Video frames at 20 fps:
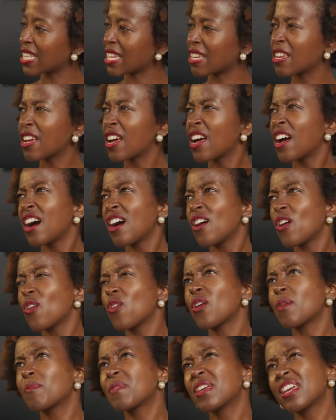said,
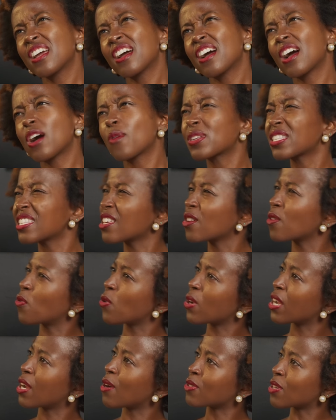Oh, I'm here. I was thinking of
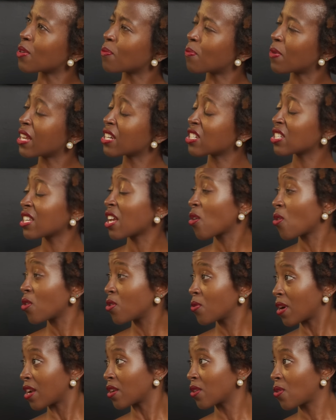going out and playing. She's like, Oh,
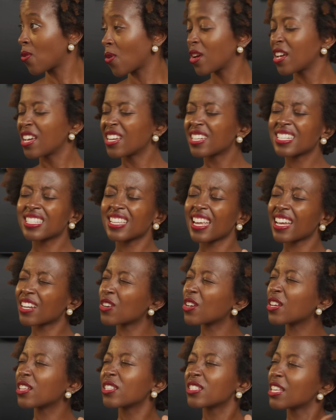you can go. She's like,
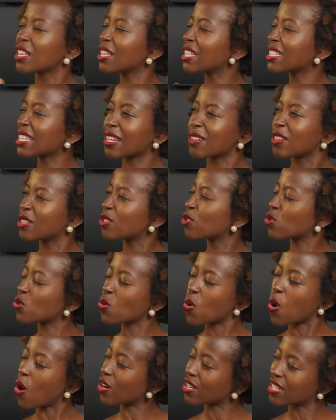eh, He said, It's
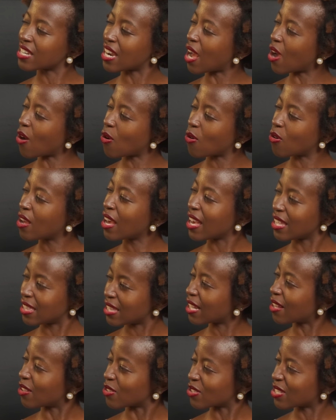too hot now. I mm.
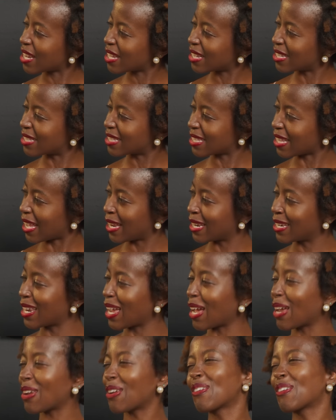think I'll stay inside. And